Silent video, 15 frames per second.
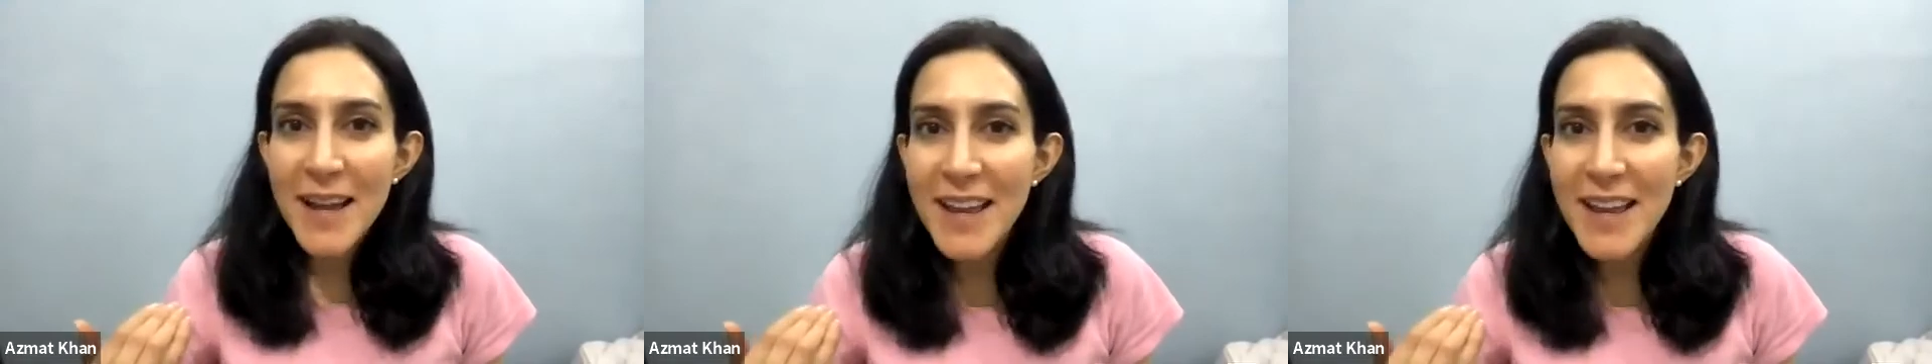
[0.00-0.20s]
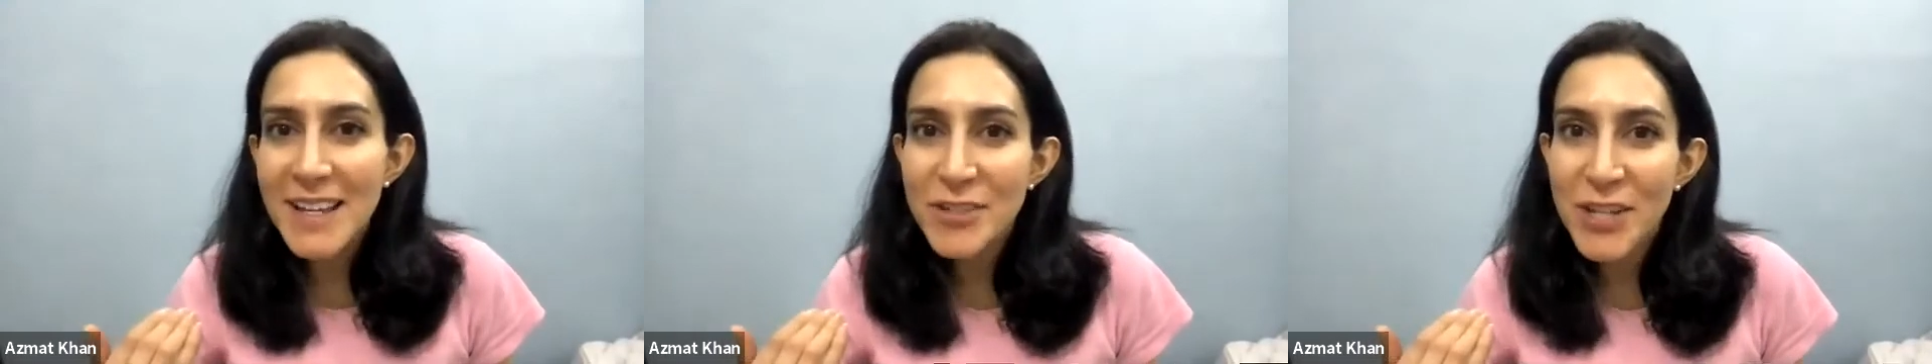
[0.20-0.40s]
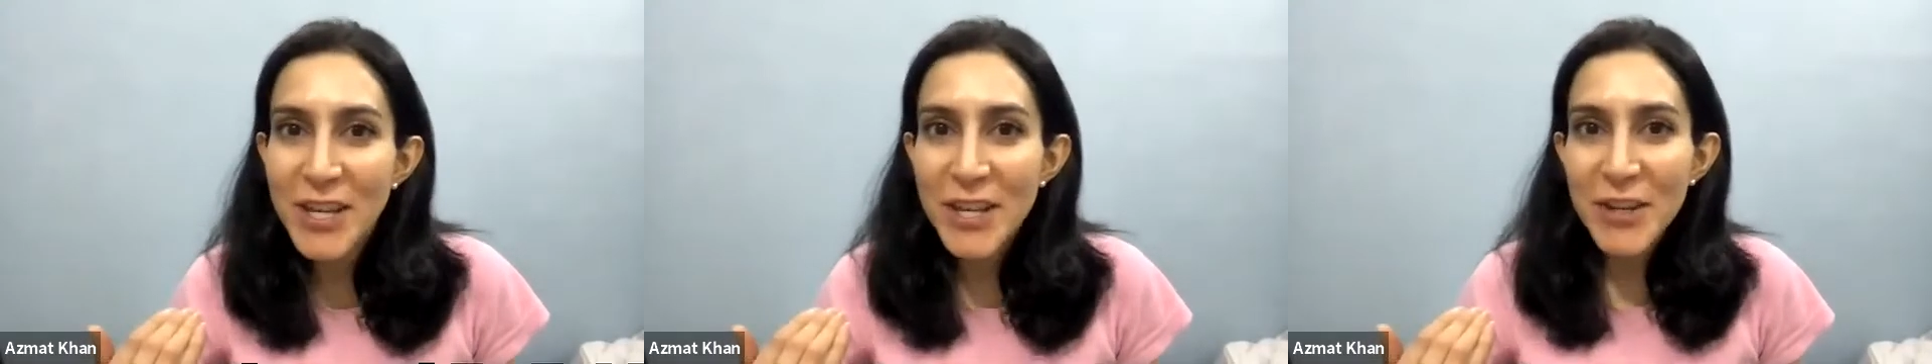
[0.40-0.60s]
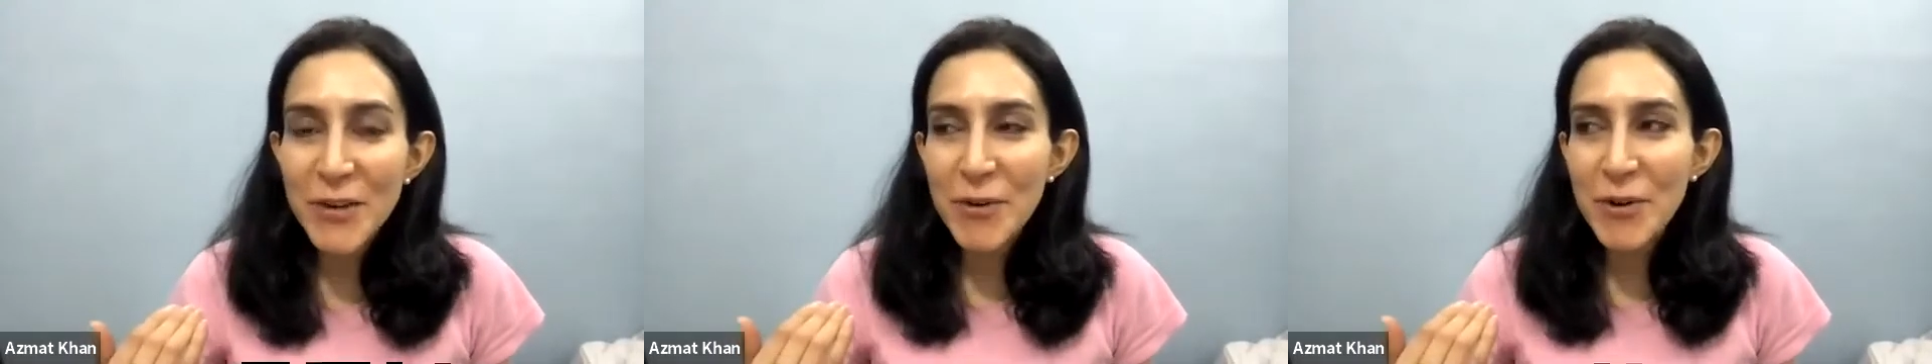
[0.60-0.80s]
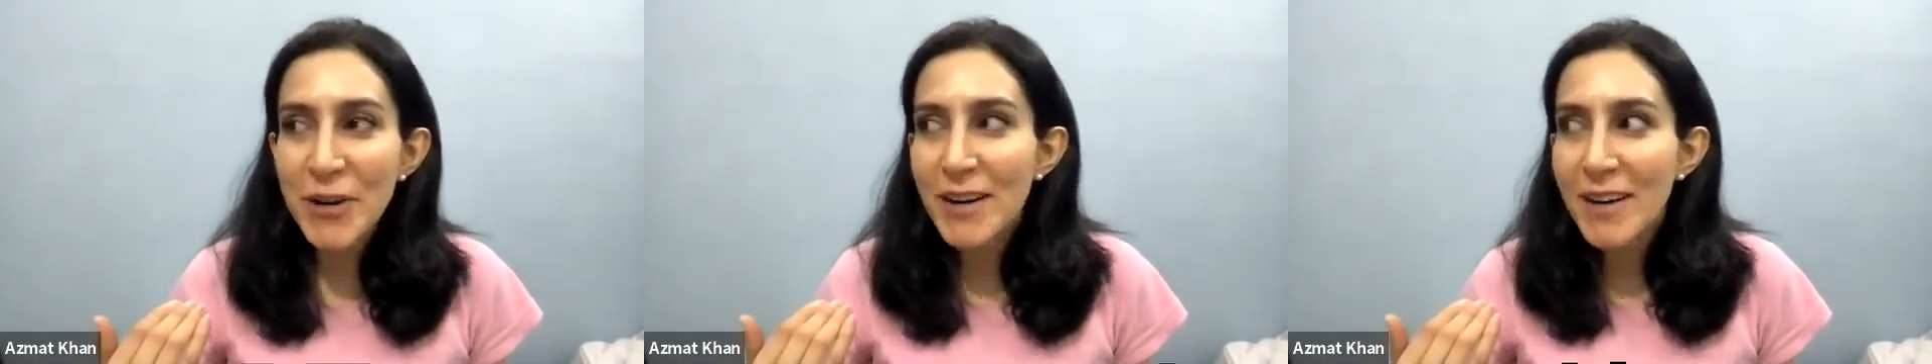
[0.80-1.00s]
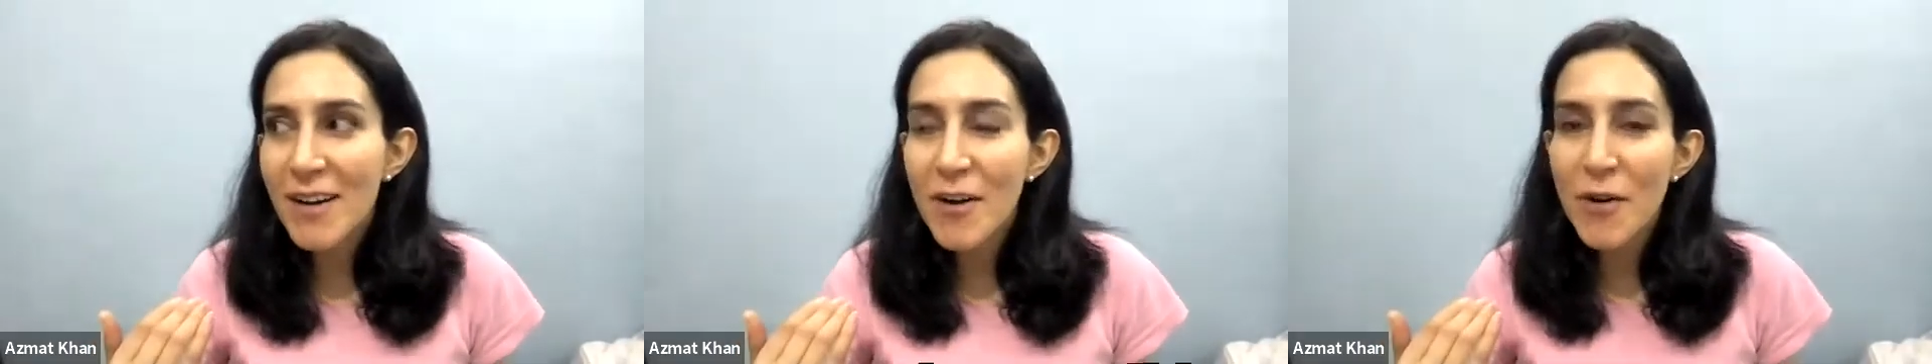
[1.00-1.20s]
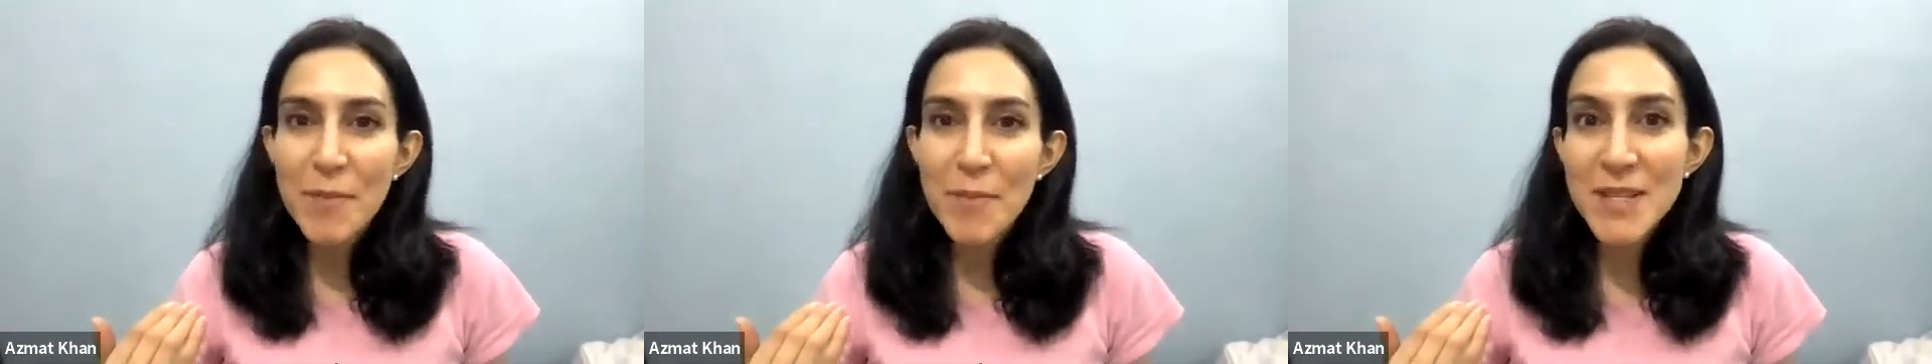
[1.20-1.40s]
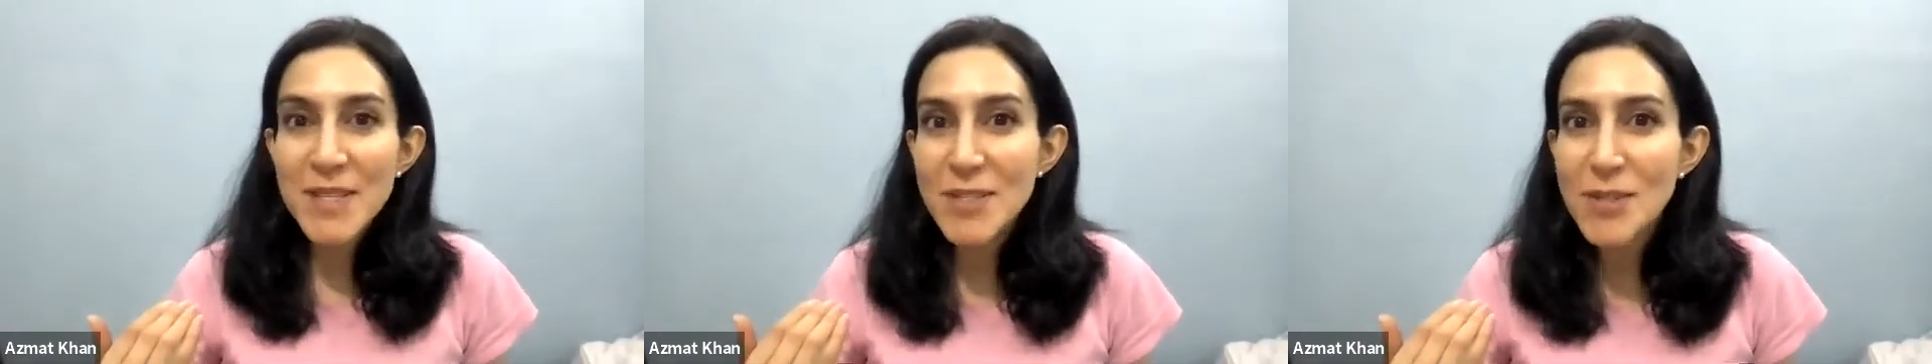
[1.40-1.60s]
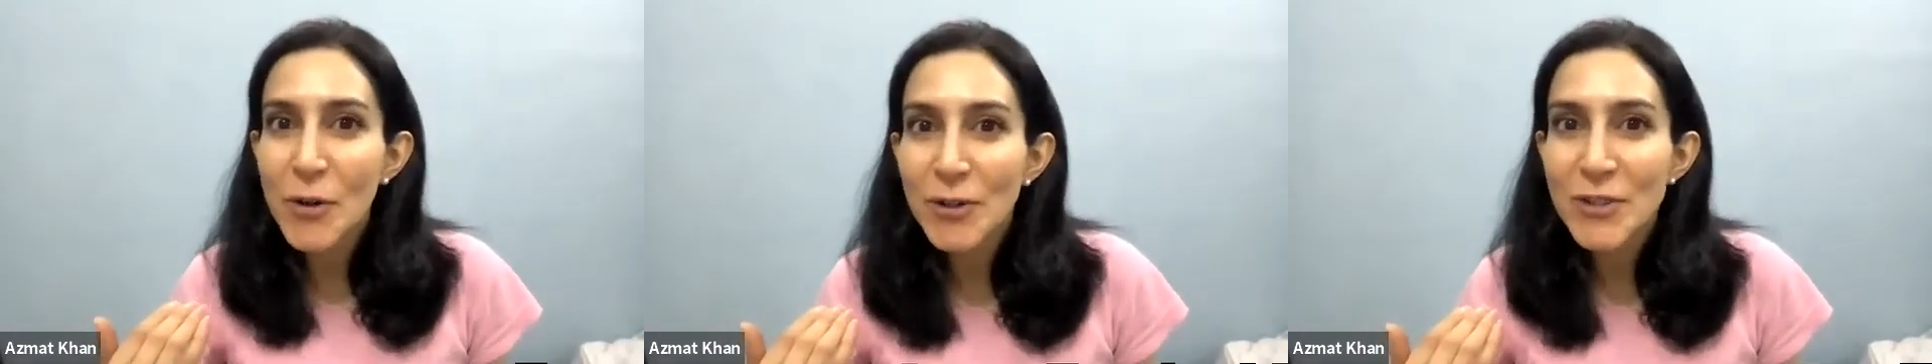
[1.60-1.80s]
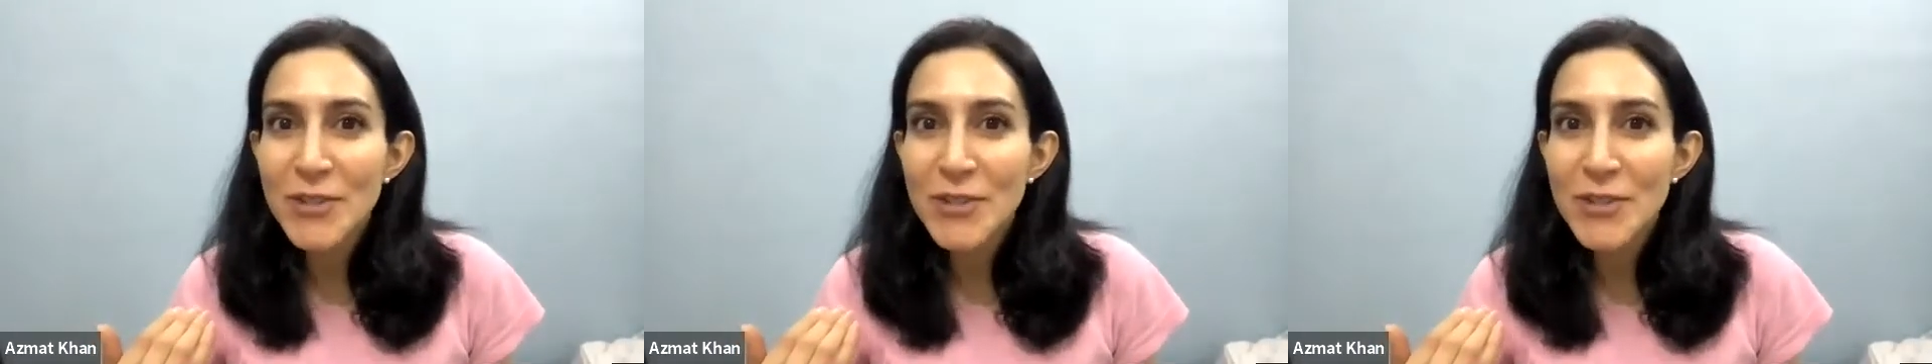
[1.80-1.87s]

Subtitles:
agent, or, oh, I'm a total